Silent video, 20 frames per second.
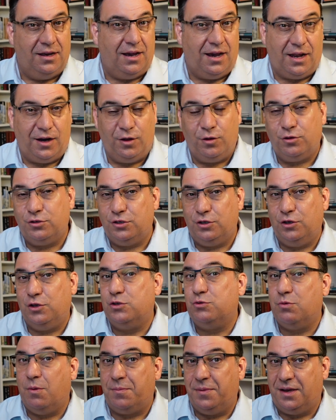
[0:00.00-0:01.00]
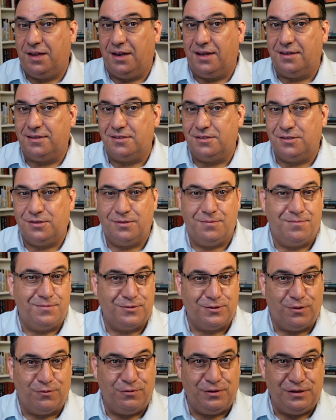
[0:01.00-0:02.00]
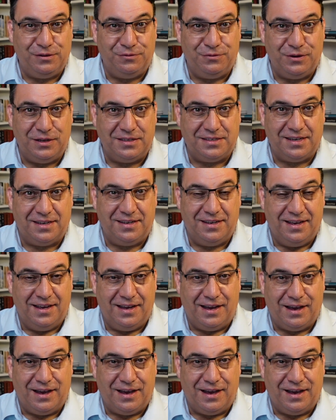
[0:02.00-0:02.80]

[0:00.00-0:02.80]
And I also use it with my clients. So feel free to